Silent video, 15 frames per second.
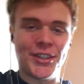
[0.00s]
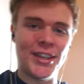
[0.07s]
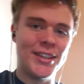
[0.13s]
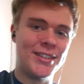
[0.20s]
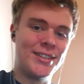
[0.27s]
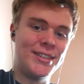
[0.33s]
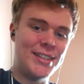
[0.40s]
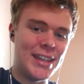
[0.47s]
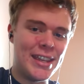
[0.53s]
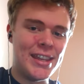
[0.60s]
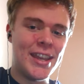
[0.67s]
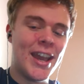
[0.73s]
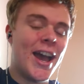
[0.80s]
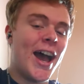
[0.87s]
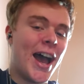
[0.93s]
is
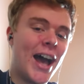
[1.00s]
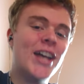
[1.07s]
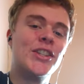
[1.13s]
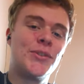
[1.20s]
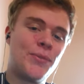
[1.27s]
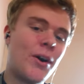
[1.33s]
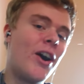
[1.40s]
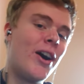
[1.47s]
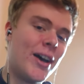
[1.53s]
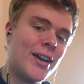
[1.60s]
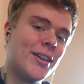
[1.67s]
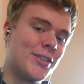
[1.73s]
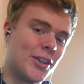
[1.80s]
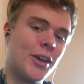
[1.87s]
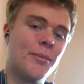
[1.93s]
D, as far
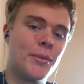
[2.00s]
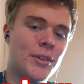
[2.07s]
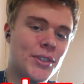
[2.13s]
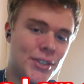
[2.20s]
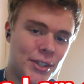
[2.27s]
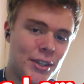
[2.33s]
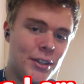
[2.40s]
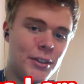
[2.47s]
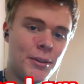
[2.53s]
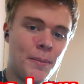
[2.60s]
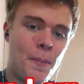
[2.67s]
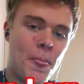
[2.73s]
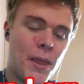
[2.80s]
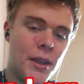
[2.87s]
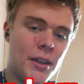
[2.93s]
as I'm concerned.
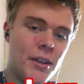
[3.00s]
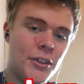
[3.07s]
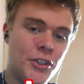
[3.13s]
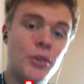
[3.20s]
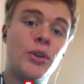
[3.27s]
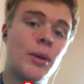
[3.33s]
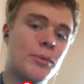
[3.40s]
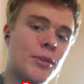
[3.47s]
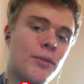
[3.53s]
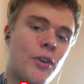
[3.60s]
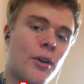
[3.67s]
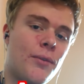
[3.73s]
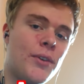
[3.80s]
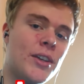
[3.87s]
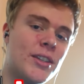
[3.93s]
2 cups of
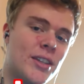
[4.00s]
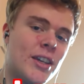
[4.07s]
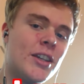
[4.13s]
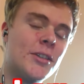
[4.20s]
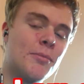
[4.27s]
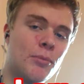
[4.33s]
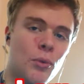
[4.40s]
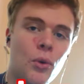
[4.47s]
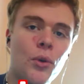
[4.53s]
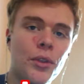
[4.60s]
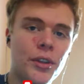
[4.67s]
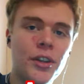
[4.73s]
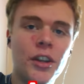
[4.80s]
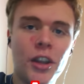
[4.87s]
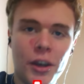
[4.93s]
coffee a day is more
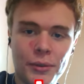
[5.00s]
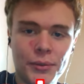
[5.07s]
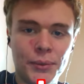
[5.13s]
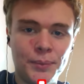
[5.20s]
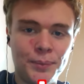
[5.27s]
than enough.